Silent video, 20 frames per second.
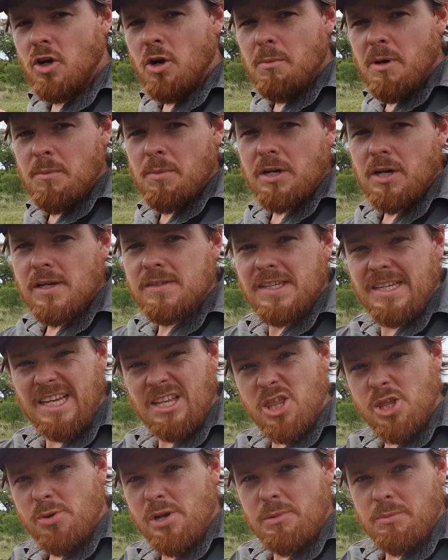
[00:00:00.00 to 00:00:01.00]
remember, guys, I
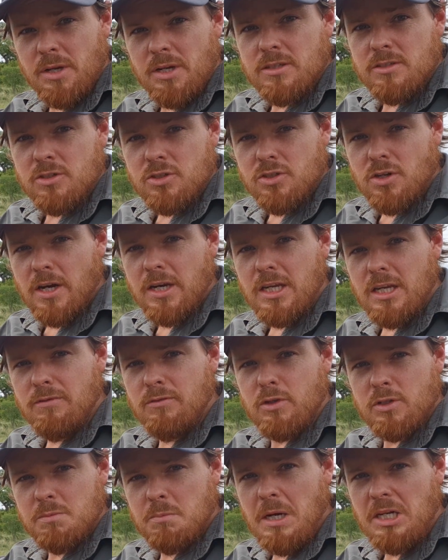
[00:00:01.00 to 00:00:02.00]
get 3 minutes to try and give
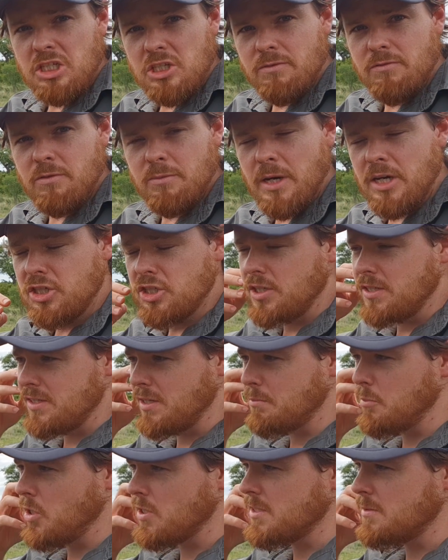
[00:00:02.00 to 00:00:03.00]
you as much information as I
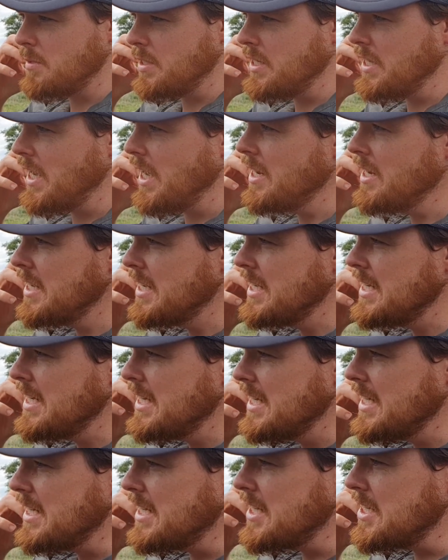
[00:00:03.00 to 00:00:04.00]
possibly can.
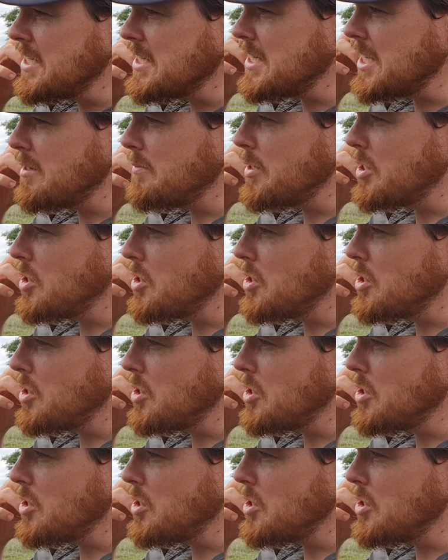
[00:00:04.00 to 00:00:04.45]
This is going to be